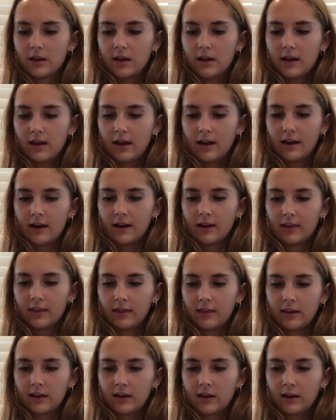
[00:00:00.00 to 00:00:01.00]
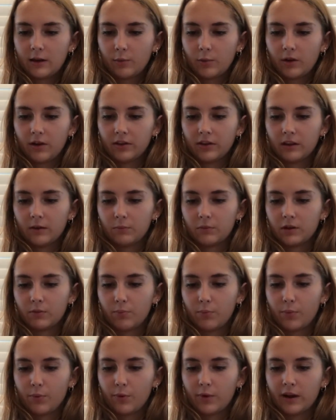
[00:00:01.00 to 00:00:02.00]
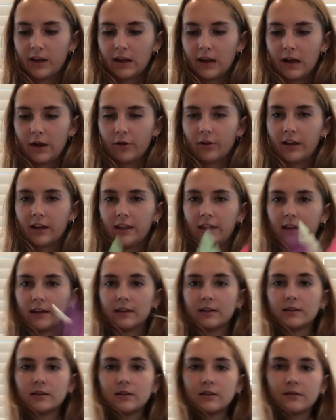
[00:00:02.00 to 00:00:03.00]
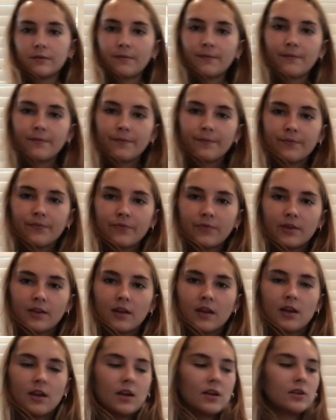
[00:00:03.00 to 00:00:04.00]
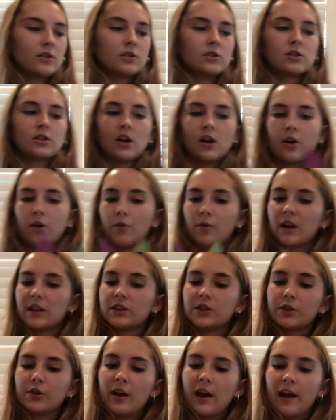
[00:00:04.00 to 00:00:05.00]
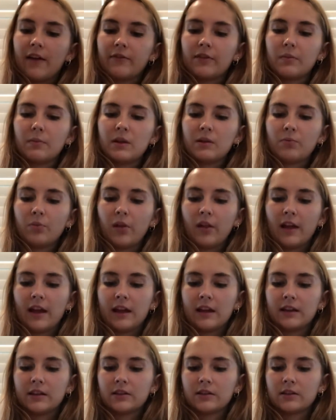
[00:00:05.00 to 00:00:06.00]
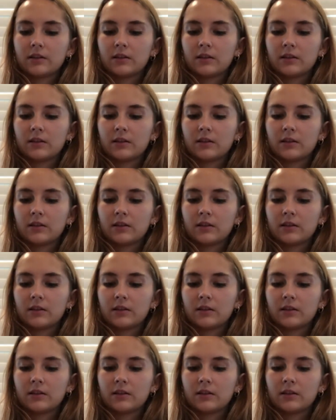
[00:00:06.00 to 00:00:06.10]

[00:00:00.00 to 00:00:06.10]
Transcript: And I think I want them to point out like this. So once you have them in place,